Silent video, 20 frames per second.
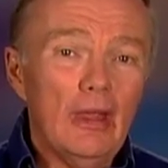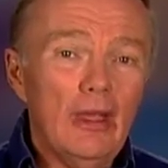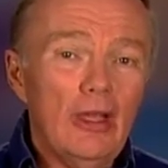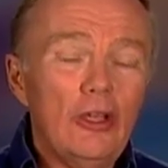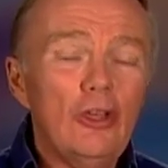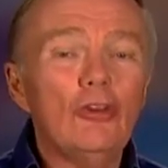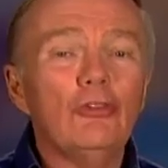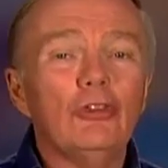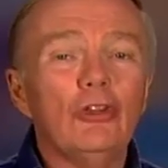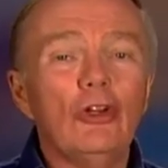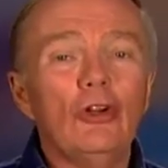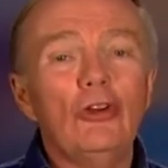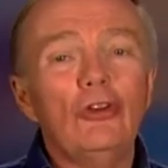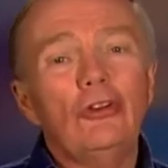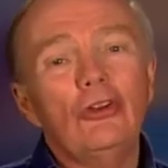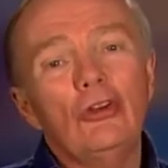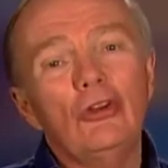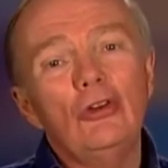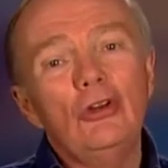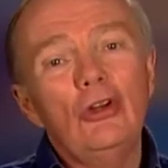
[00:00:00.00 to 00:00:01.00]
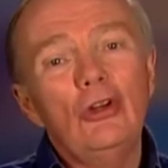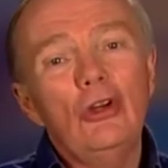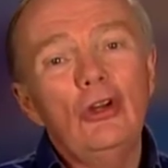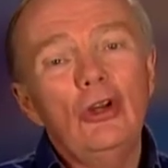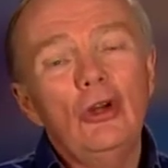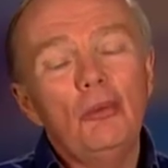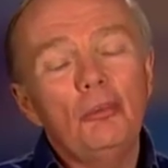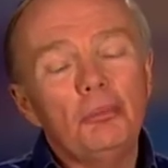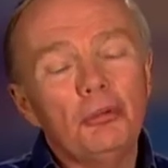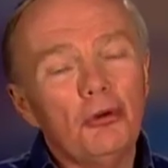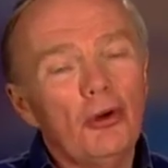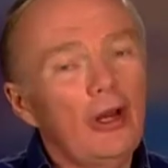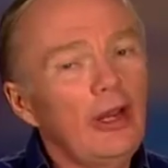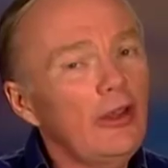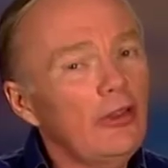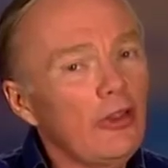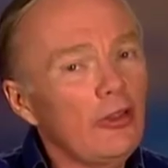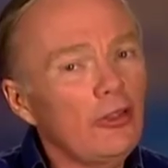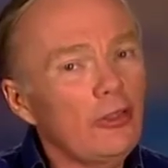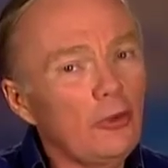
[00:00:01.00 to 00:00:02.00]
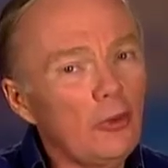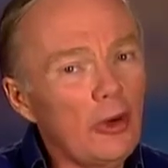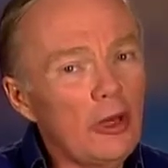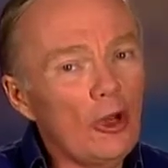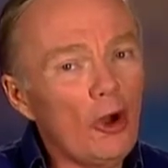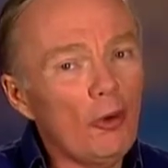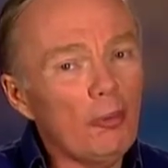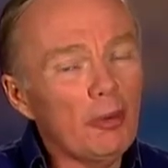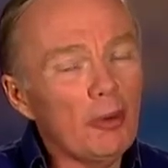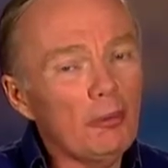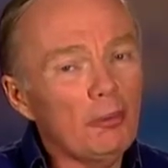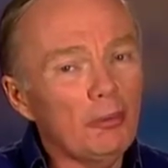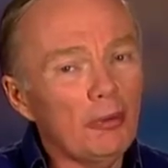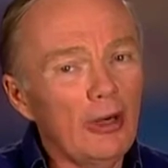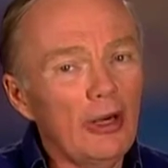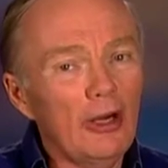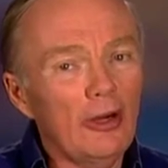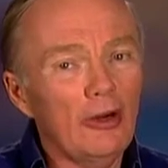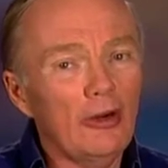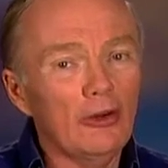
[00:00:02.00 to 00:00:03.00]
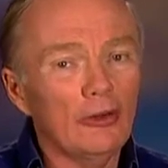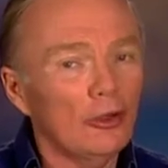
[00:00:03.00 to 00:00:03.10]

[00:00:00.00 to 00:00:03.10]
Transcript: You've learned to pray the three open prayer,